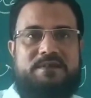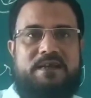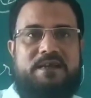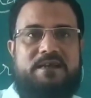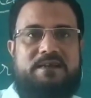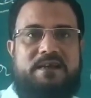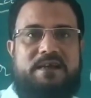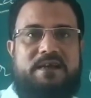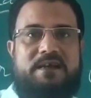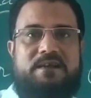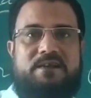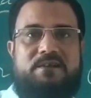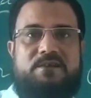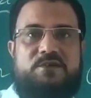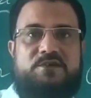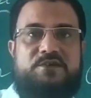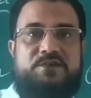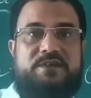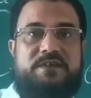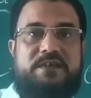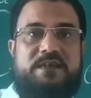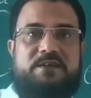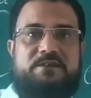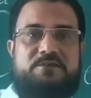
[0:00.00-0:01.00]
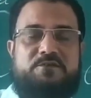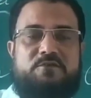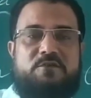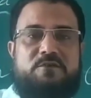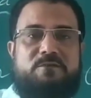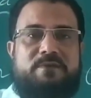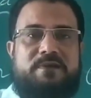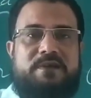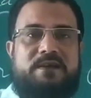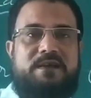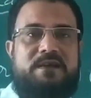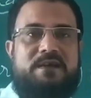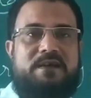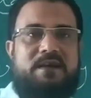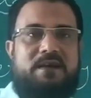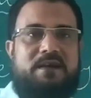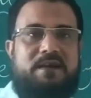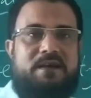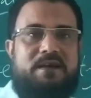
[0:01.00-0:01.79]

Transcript: 10 sticks will be